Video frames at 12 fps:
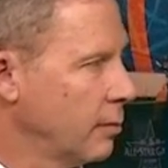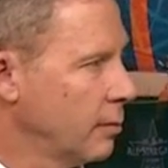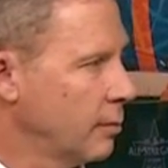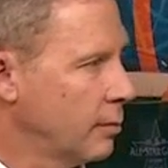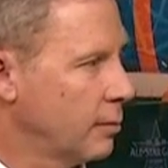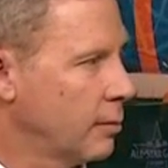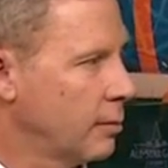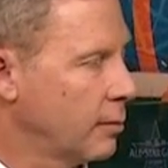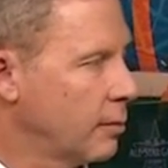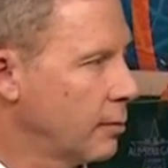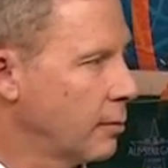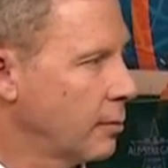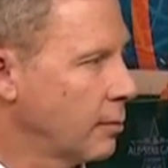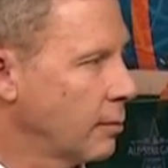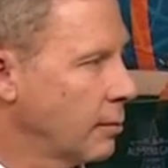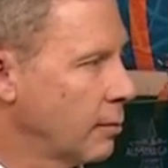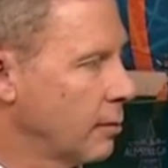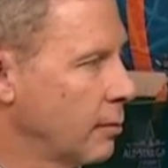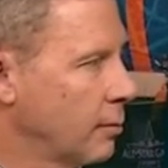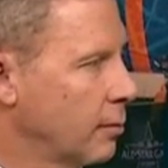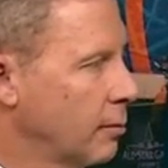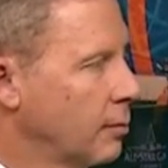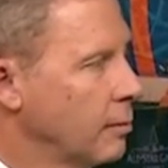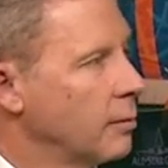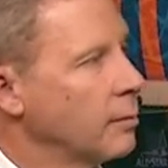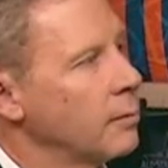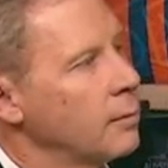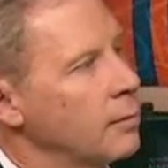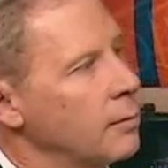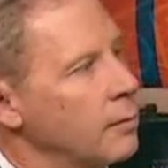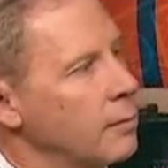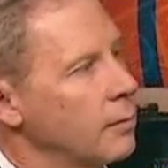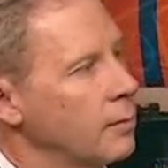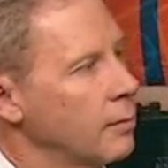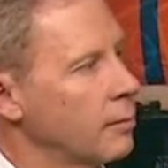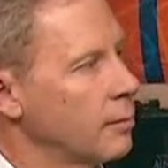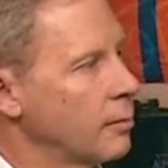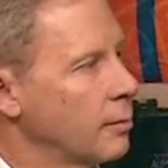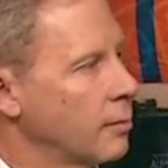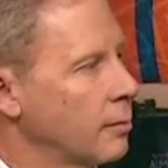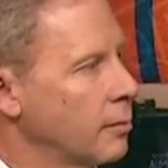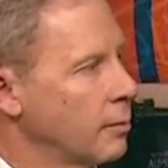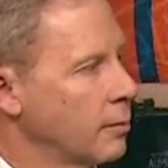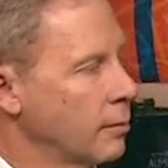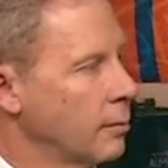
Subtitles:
This person isn't speaking.